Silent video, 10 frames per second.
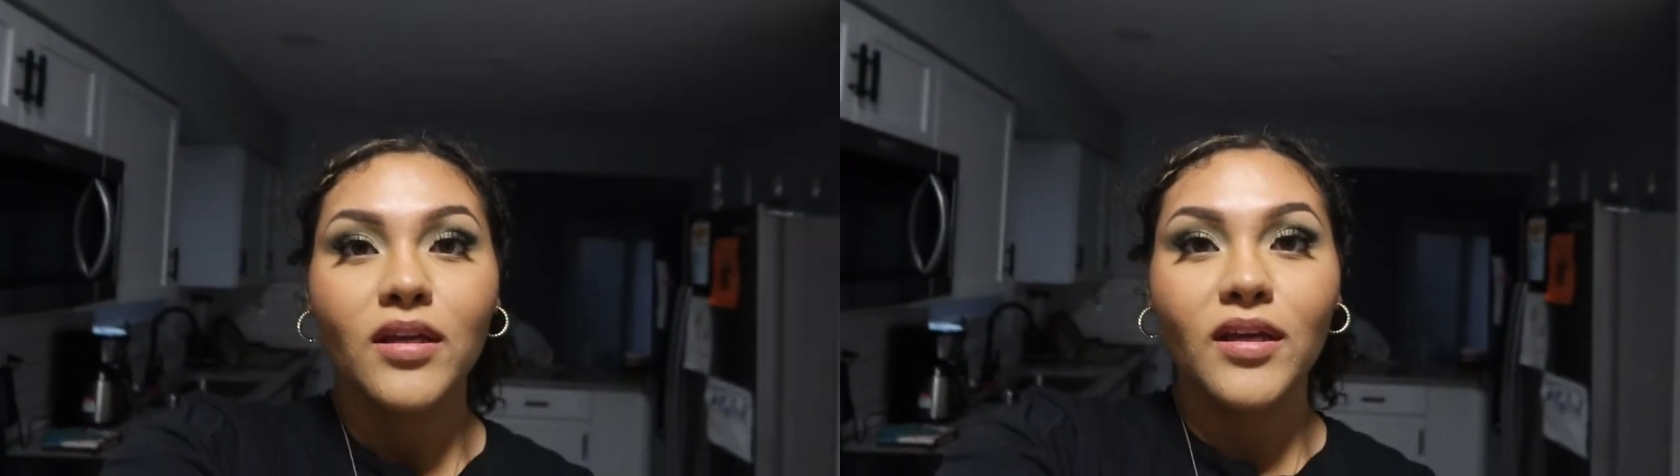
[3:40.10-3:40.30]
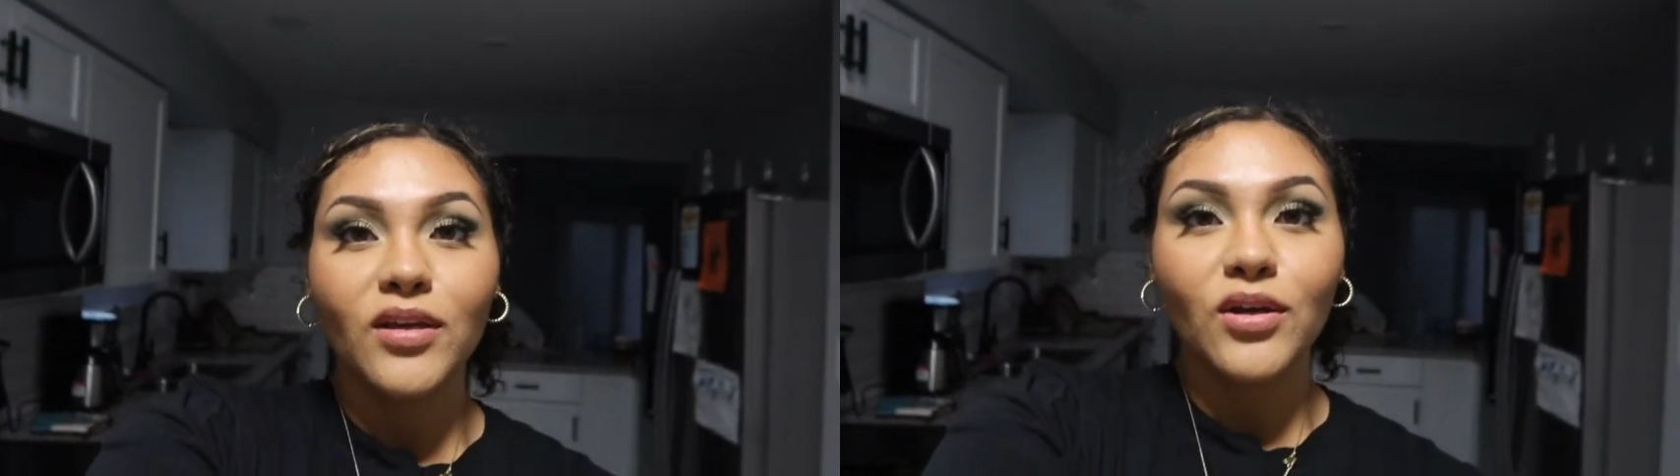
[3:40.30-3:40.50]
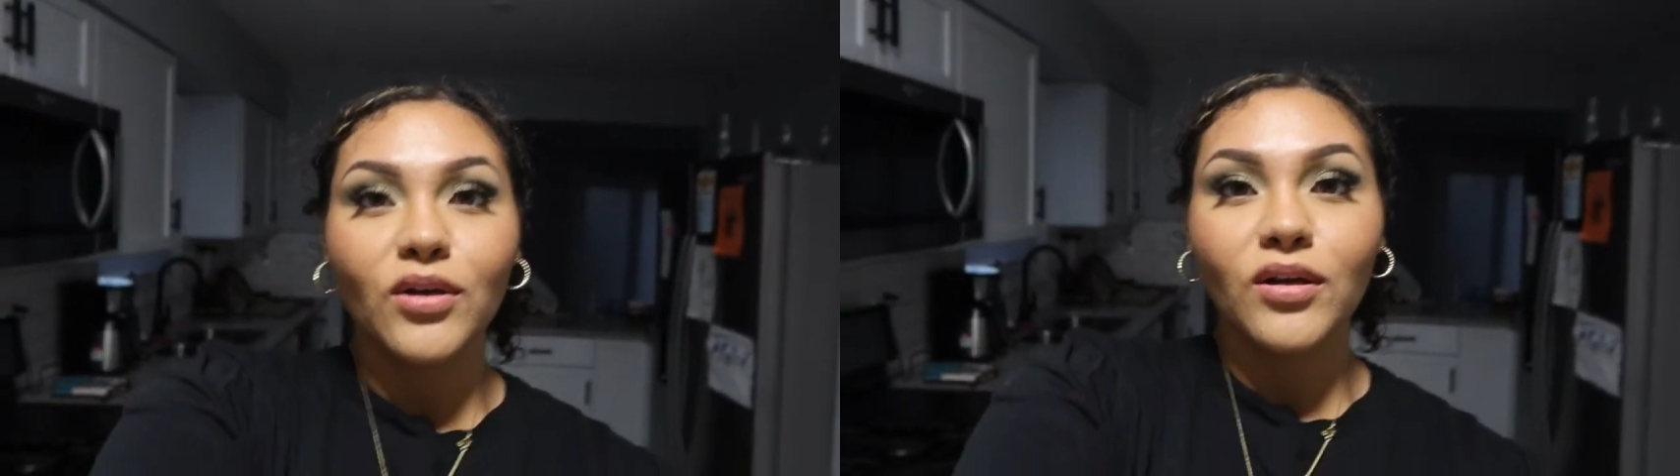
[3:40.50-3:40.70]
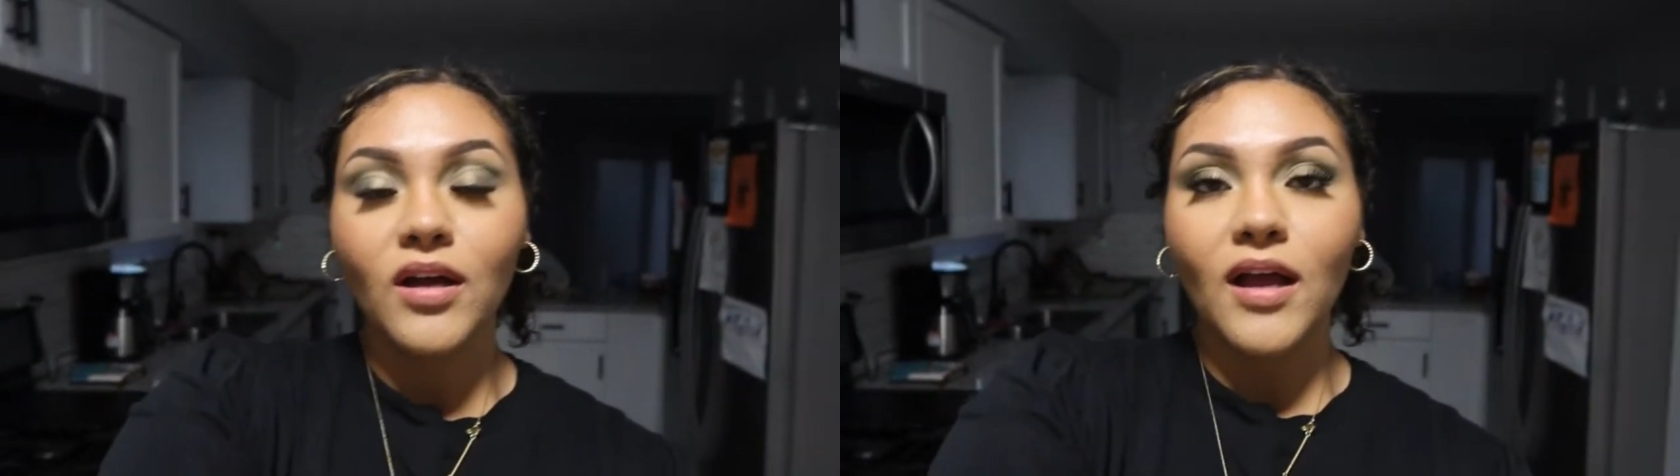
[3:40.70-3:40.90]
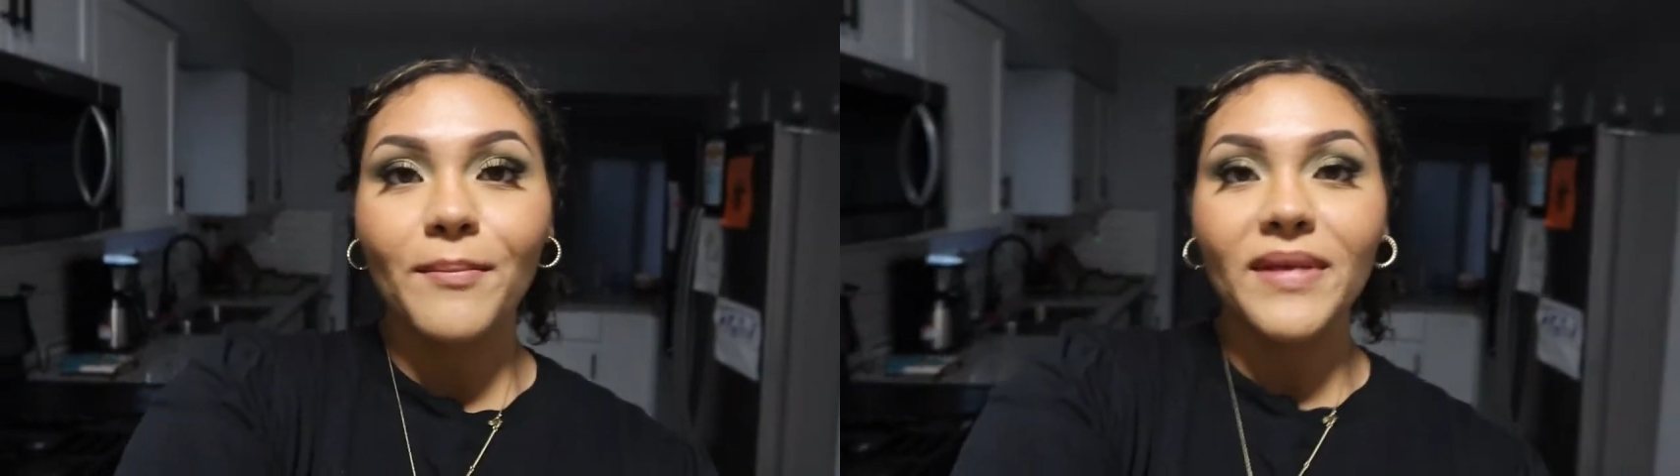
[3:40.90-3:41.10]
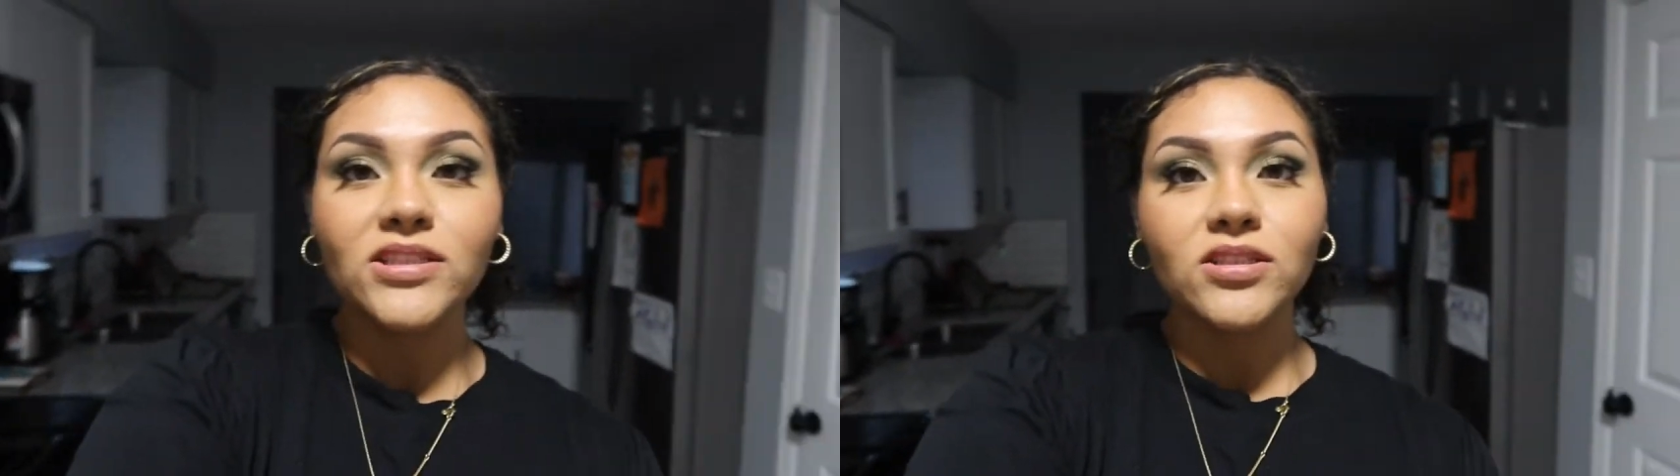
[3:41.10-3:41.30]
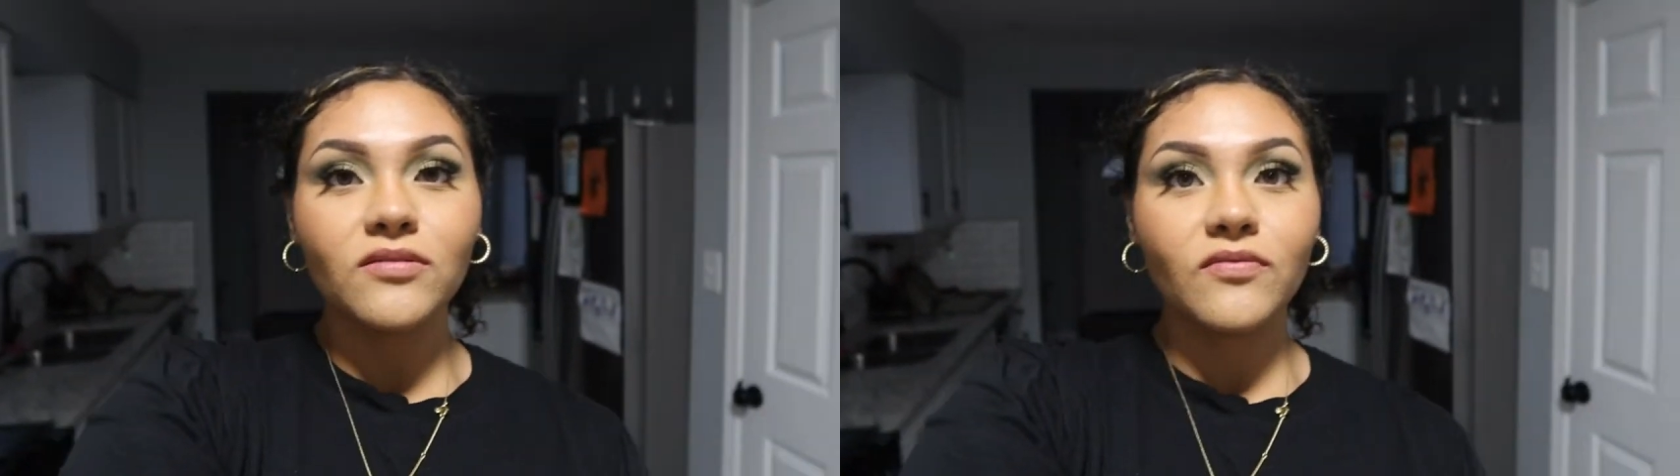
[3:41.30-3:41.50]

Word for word: Hey y'all, I meant to